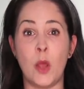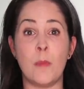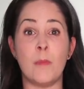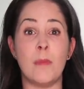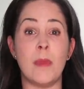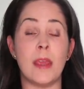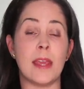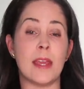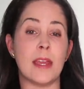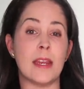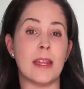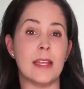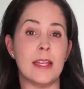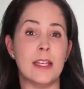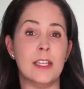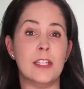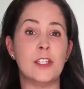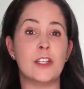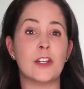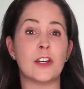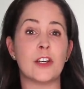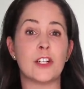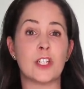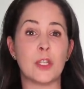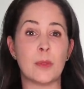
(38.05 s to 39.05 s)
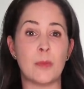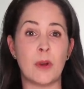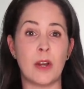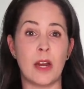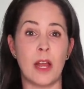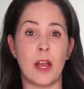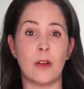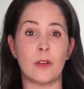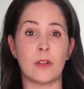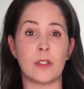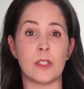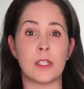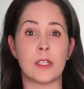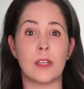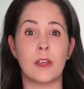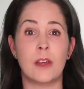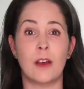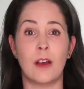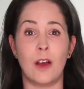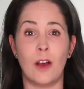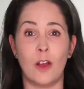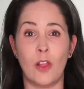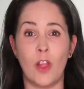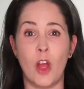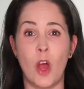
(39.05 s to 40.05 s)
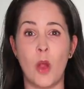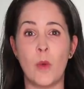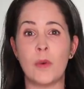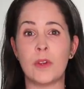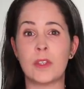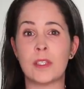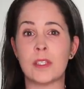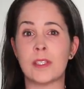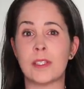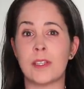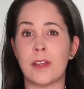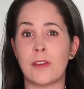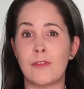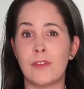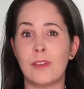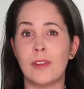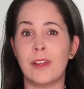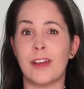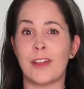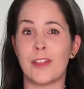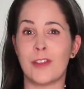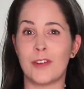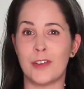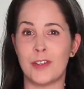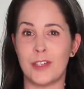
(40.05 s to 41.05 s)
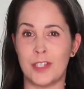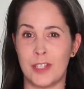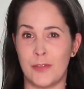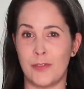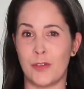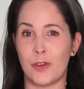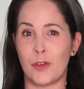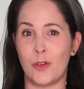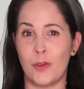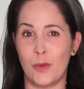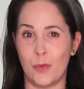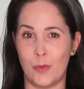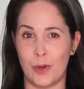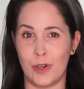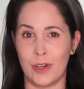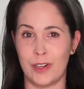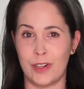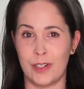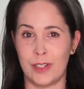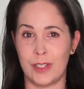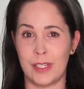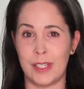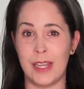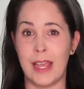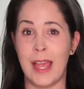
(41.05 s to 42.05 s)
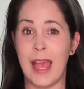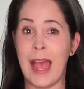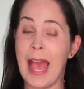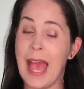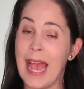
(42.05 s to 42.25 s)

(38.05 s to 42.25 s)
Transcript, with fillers: make it easier to pronounce, along with several other difficult words.